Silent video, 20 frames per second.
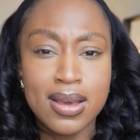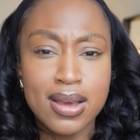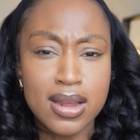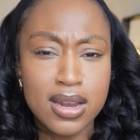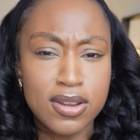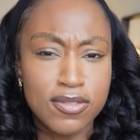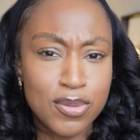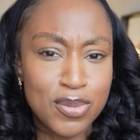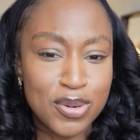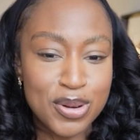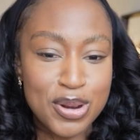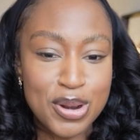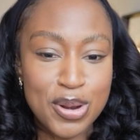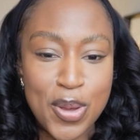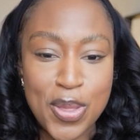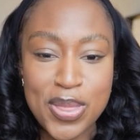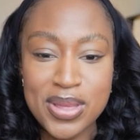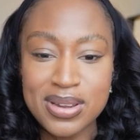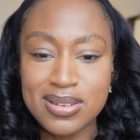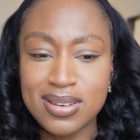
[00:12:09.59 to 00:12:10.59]
And if you wanna
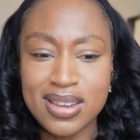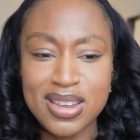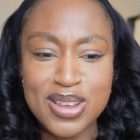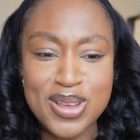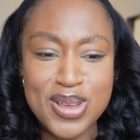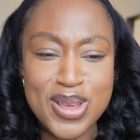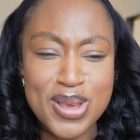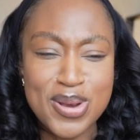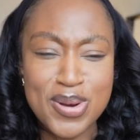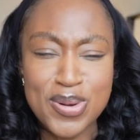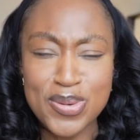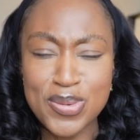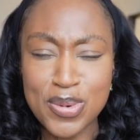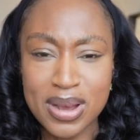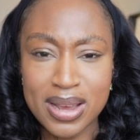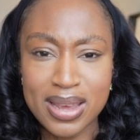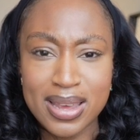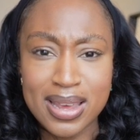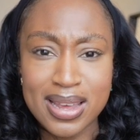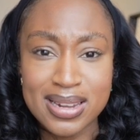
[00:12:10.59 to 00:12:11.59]
know the tea on
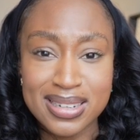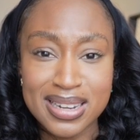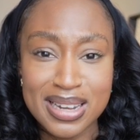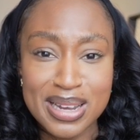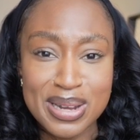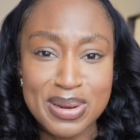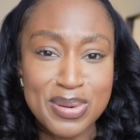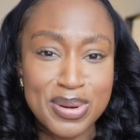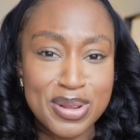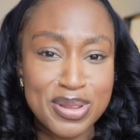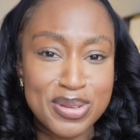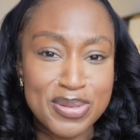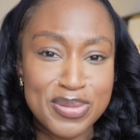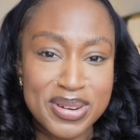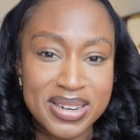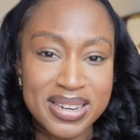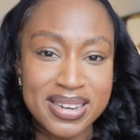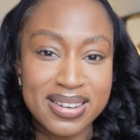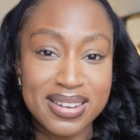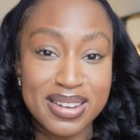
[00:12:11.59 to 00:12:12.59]
working in tech, what it's
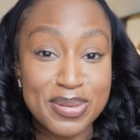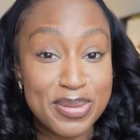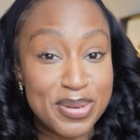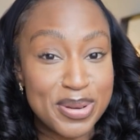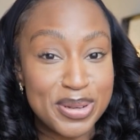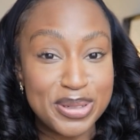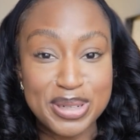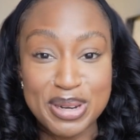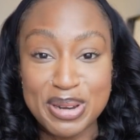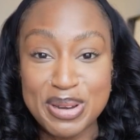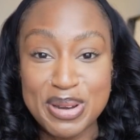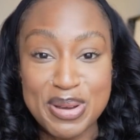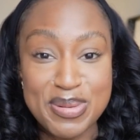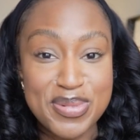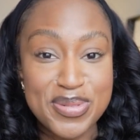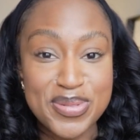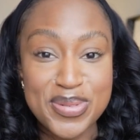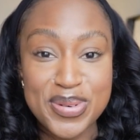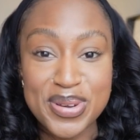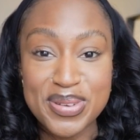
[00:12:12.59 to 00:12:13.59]
really like, what you should know
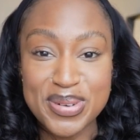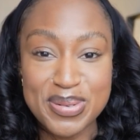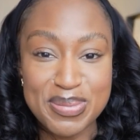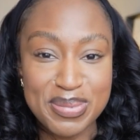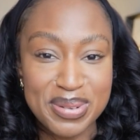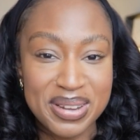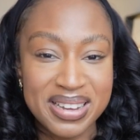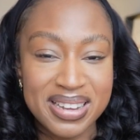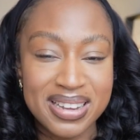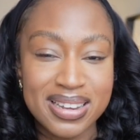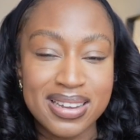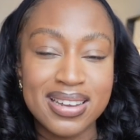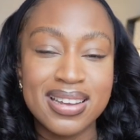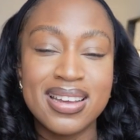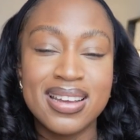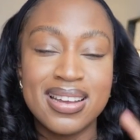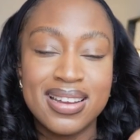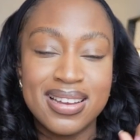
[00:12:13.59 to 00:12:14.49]
before even applying,